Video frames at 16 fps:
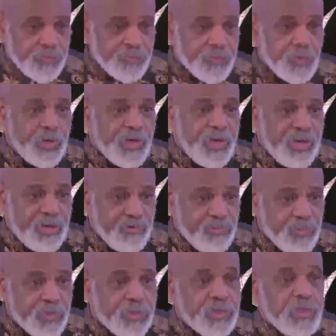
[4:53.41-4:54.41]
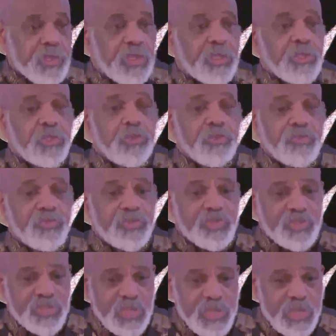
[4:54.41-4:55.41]
for everything you've
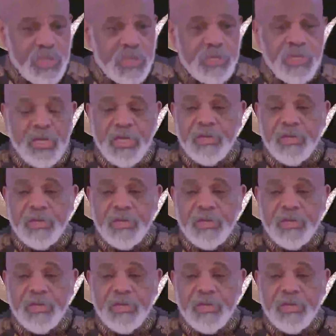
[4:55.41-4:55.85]
said